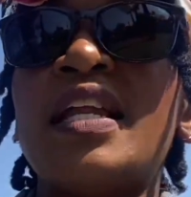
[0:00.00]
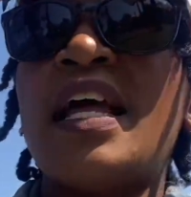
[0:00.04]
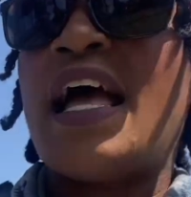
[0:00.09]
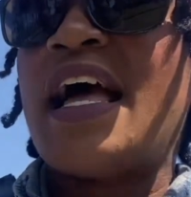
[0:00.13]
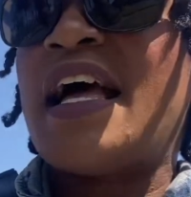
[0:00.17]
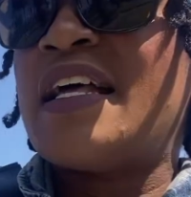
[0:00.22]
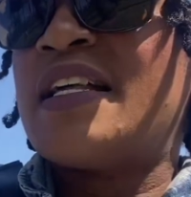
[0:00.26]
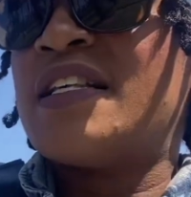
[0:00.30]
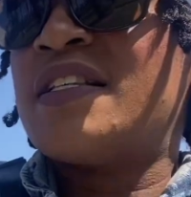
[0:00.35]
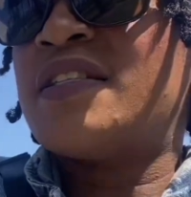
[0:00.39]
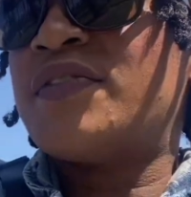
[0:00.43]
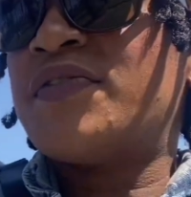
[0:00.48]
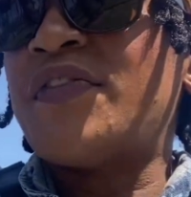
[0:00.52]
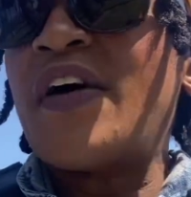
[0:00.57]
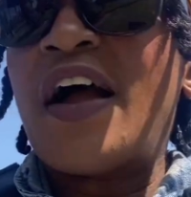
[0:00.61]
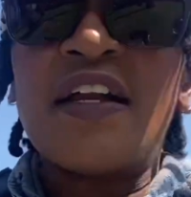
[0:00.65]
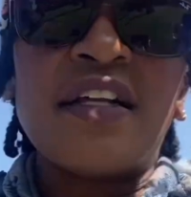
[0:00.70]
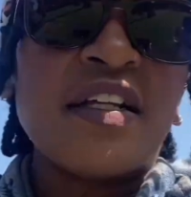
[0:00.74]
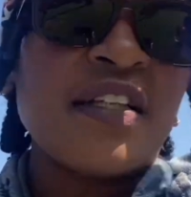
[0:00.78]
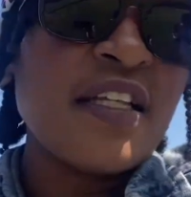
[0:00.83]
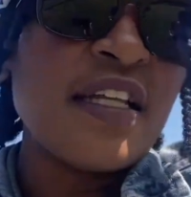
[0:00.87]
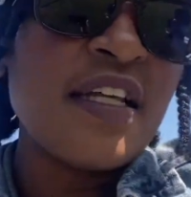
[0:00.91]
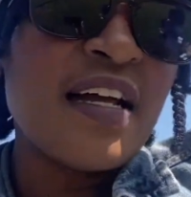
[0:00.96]
has
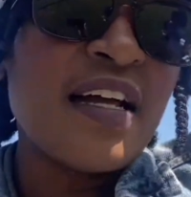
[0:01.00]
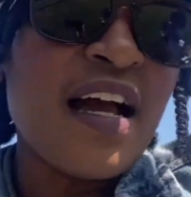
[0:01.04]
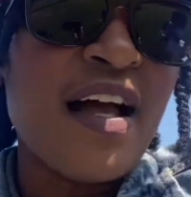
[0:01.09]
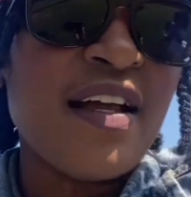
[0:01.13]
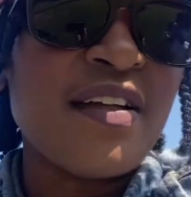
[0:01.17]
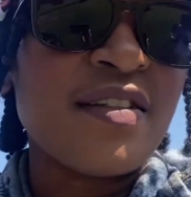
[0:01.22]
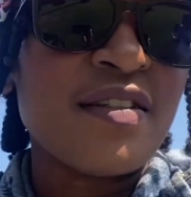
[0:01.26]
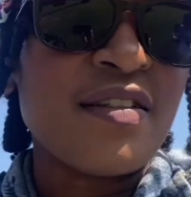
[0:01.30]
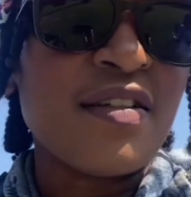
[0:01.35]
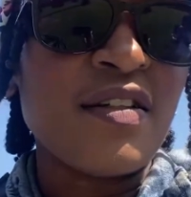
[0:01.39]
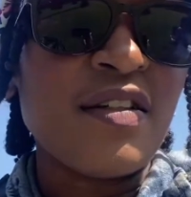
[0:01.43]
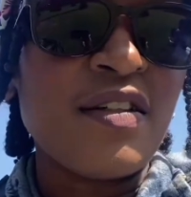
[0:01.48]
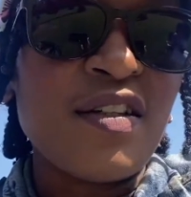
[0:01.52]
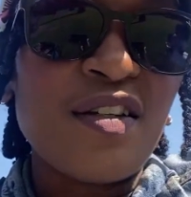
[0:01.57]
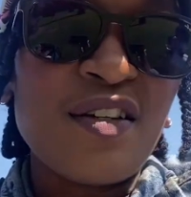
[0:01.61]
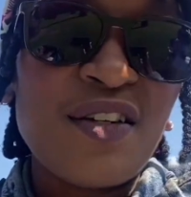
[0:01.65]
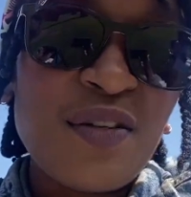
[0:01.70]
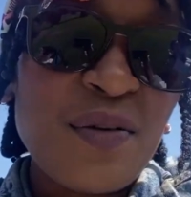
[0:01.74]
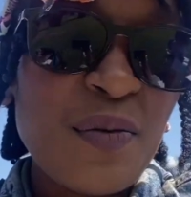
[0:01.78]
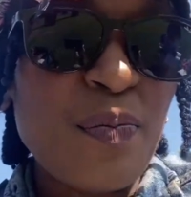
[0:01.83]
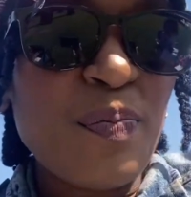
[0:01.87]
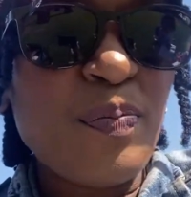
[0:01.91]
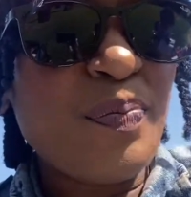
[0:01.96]
finally gotten a
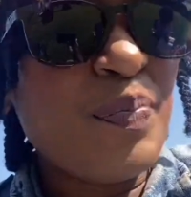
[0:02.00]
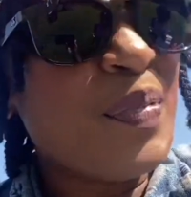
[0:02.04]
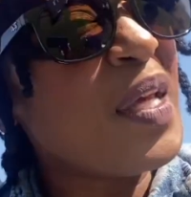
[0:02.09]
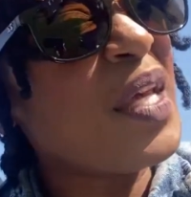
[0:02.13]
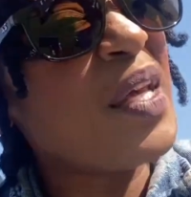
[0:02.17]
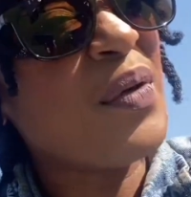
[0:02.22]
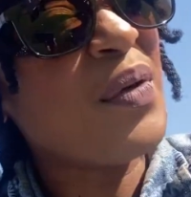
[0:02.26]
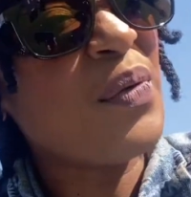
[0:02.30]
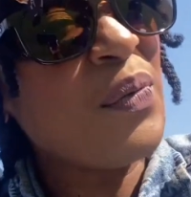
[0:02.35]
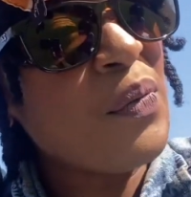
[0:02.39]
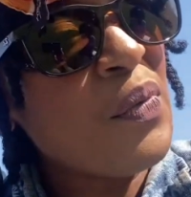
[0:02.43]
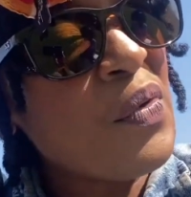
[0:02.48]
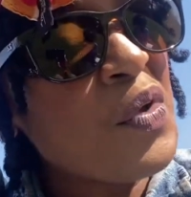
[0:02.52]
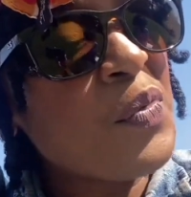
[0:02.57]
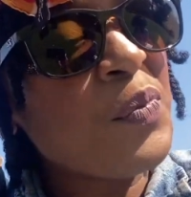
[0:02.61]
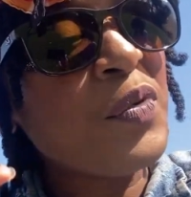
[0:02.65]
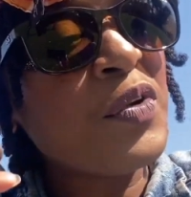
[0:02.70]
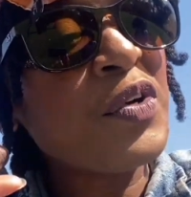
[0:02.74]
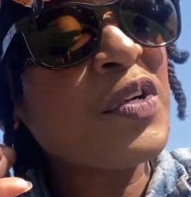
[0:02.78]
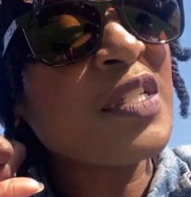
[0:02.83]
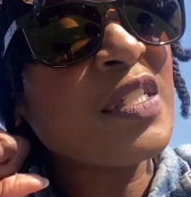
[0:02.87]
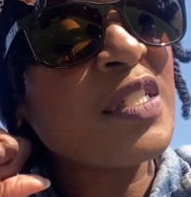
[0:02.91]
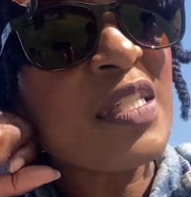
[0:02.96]
little bit
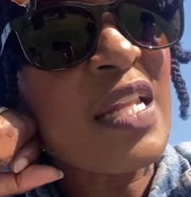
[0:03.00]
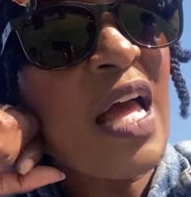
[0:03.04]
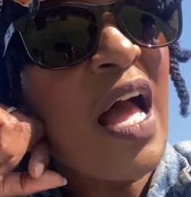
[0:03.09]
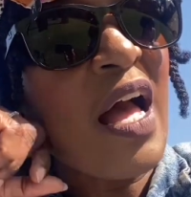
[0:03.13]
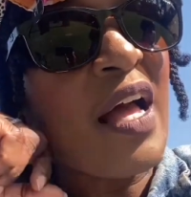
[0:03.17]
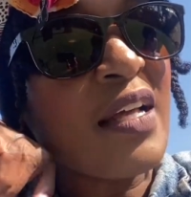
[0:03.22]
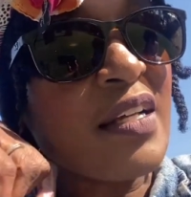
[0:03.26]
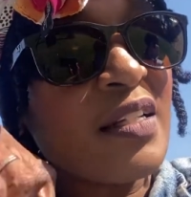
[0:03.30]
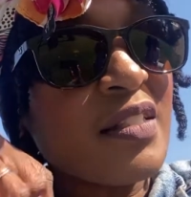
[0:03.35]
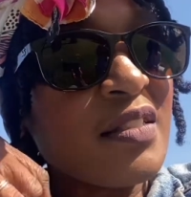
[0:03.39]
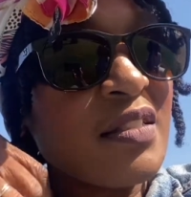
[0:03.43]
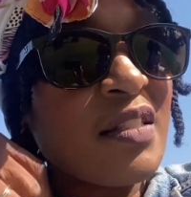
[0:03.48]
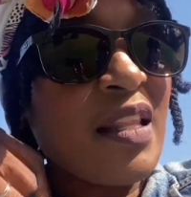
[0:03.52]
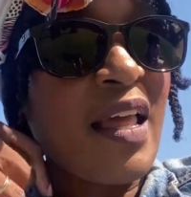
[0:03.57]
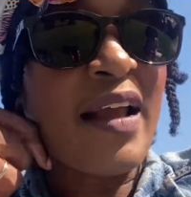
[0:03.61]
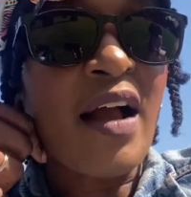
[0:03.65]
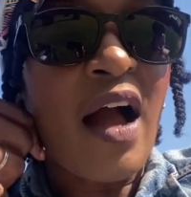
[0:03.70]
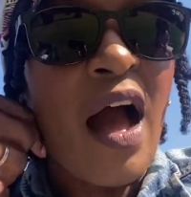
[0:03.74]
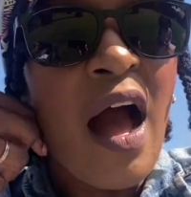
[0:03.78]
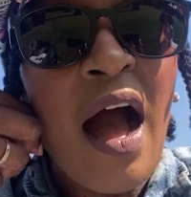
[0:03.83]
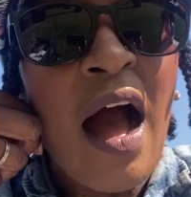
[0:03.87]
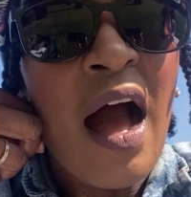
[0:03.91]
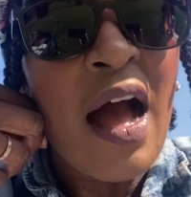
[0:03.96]
warmer. It's not like
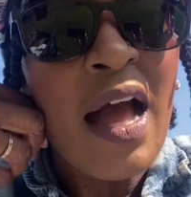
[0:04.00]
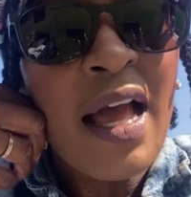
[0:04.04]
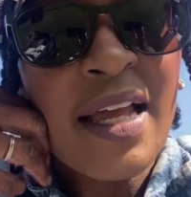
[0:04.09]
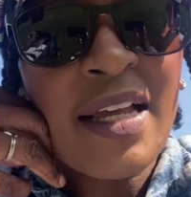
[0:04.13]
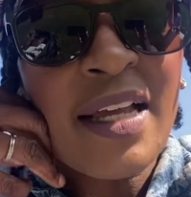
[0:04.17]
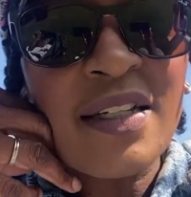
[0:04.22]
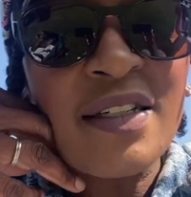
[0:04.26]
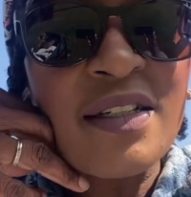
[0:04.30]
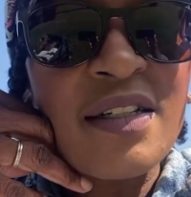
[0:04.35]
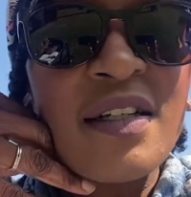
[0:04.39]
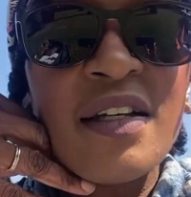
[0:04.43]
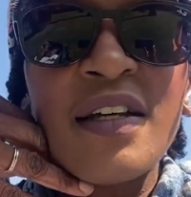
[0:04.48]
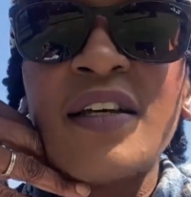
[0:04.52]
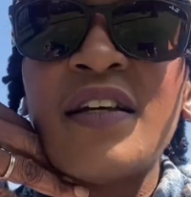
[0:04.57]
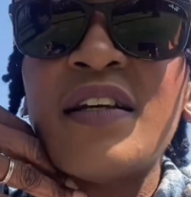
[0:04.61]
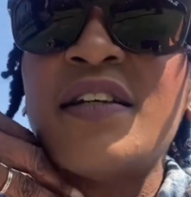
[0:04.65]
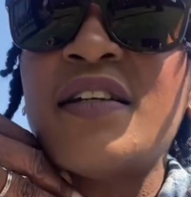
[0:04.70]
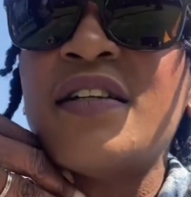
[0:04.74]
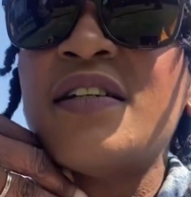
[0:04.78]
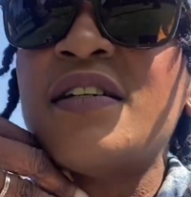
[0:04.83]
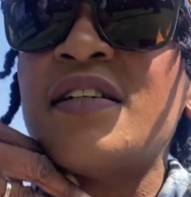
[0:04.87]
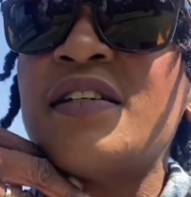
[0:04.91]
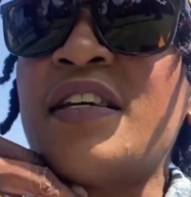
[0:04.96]
hot.
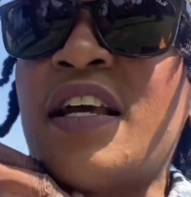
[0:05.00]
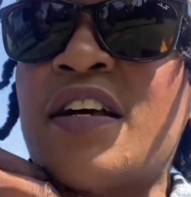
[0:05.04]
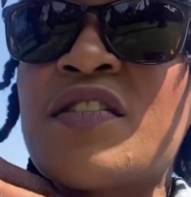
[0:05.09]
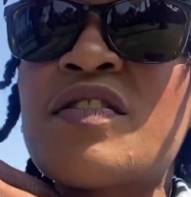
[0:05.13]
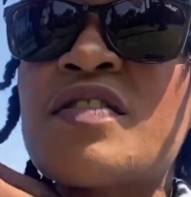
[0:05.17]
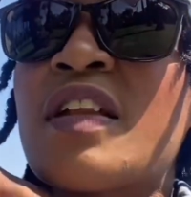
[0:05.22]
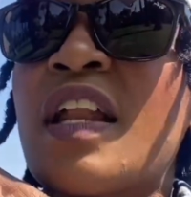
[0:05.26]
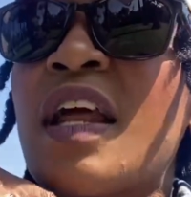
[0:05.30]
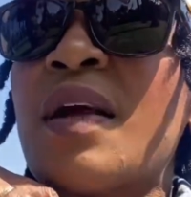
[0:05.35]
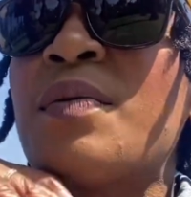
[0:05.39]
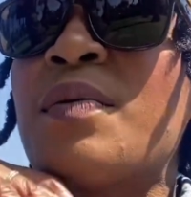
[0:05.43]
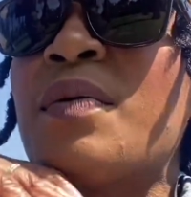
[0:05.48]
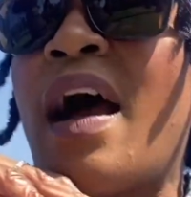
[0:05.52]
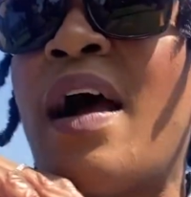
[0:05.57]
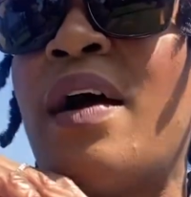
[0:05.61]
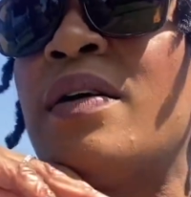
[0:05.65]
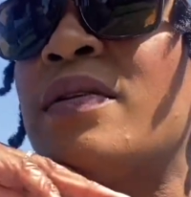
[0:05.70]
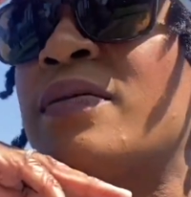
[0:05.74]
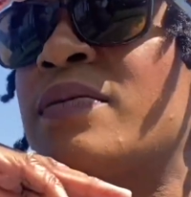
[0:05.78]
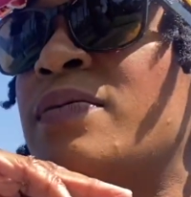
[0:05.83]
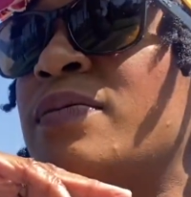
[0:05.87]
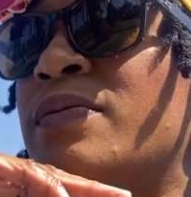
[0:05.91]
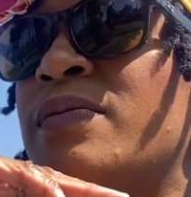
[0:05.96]
Yesterday,
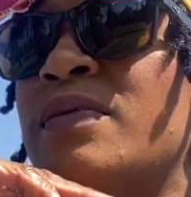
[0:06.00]
I